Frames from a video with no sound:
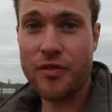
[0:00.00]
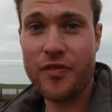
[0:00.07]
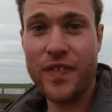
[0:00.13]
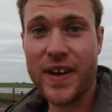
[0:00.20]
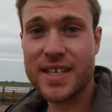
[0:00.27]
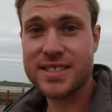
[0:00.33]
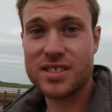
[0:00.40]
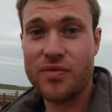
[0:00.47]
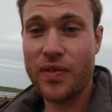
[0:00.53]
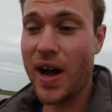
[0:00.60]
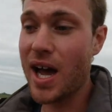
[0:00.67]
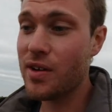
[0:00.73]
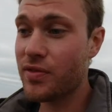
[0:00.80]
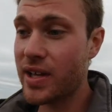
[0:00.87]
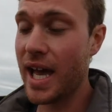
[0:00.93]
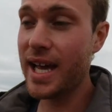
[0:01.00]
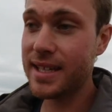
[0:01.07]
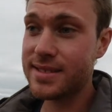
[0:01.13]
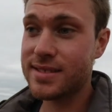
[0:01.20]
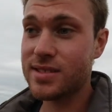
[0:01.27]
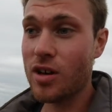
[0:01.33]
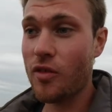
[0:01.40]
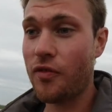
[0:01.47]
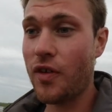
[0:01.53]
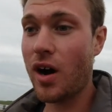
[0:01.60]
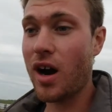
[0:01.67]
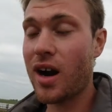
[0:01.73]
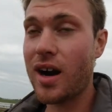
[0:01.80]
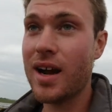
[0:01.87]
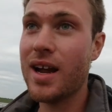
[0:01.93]
fixed five gates so
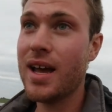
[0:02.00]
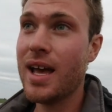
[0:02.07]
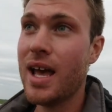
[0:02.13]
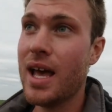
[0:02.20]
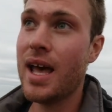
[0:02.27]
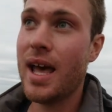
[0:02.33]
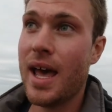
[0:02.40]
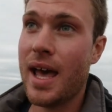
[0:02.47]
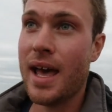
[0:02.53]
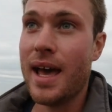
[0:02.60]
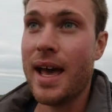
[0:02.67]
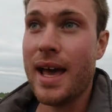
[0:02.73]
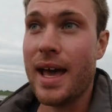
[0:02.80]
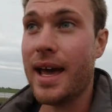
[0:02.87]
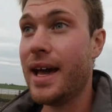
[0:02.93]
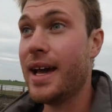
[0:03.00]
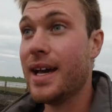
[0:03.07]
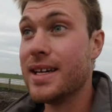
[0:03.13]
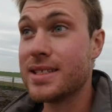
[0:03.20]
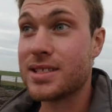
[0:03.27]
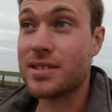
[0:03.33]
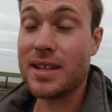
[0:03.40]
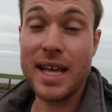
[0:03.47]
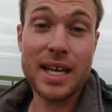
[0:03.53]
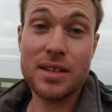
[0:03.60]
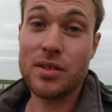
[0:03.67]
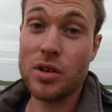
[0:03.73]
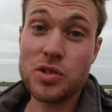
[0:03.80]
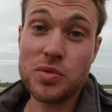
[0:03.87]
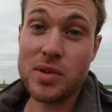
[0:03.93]
far and
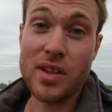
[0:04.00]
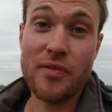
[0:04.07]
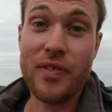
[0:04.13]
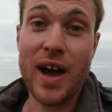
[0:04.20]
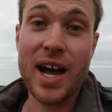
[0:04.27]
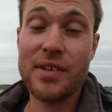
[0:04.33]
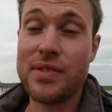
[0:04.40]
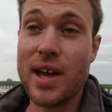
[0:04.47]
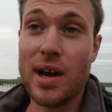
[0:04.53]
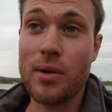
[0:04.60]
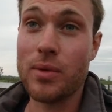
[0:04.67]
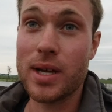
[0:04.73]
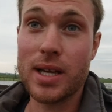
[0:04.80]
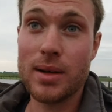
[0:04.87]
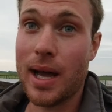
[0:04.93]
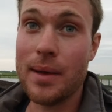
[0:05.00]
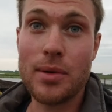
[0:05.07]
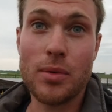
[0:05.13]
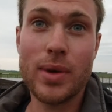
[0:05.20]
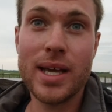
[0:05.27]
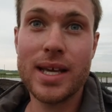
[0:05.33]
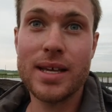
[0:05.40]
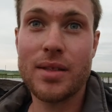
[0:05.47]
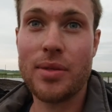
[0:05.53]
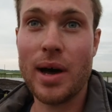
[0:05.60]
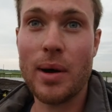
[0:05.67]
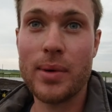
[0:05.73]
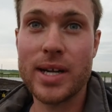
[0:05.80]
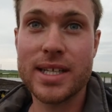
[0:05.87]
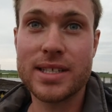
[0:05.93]
that those were the five that we, I mean, we
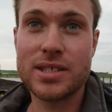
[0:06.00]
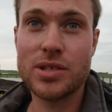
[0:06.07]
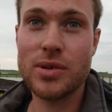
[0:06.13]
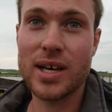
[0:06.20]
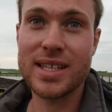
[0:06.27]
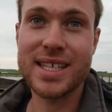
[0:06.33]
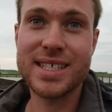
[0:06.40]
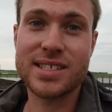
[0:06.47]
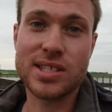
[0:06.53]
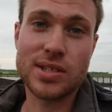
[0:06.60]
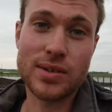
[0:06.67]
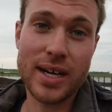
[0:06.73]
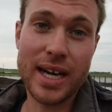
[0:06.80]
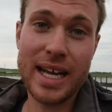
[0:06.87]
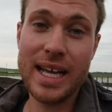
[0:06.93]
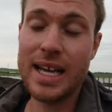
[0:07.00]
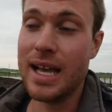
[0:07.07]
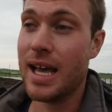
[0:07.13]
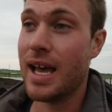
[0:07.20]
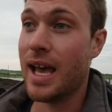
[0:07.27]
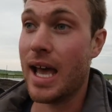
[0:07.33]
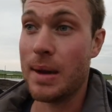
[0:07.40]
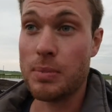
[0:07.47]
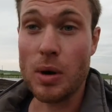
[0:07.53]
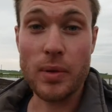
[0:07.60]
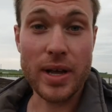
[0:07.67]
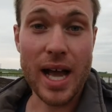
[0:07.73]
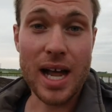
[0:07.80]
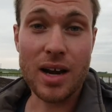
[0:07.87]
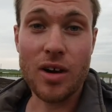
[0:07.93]
thought we'd do at least three, but
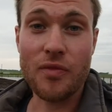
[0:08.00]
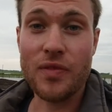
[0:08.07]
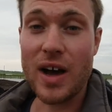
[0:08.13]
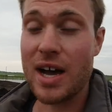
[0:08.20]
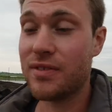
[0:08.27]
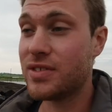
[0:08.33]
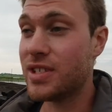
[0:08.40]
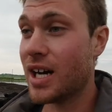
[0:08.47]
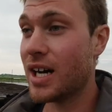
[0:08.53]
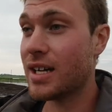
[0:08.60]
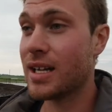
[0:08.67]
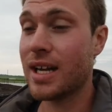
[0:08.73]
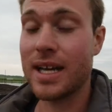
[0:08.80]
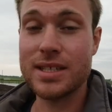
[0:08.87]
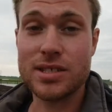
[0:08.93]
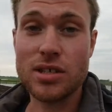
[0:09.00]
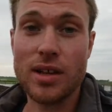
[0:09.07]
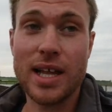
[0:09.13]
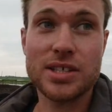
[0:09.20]
we got all five done and so